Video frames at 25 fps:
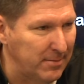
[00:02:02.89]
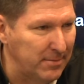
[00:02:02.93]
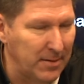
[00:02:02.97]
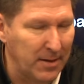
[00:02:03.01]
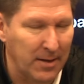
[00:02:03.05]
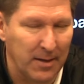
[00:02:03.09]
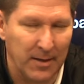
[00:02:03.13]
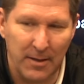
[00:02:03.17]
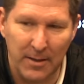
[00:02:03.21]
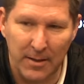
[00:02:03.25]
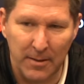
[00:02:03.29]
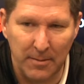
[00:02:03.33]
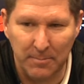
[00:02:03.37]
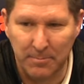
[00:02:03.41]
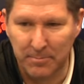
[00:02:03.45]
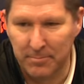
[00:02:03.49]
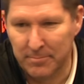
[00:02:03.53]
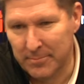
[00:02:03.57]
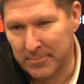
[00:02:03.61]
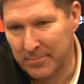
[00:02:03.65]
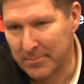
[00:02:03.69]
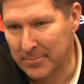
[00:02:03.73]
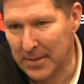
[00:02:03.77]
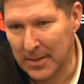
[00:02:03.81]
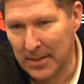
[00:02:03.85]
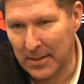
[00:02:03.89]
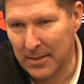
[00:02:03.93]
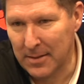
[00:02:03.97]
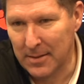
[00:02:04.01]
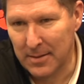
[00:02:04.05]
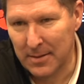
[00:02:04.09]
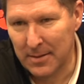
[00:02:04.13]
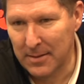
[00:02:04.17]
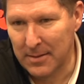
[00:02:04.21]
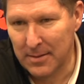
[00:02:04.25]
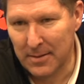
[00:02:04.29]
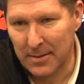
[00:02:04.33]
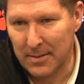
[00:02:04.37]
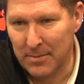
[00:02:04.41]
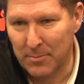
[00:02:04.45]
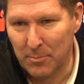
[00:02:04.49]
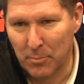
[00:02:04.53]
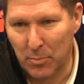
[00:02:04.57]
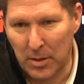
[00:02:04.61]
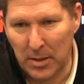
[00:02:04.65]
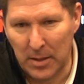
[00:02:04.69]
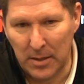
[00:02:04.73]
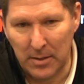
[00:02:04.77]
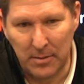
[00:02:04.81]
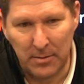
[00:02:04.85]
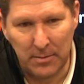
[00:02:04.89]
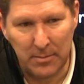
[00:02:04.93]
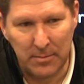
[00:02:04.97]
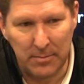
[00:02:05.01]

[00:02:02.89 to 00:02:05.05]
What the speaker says: But, it,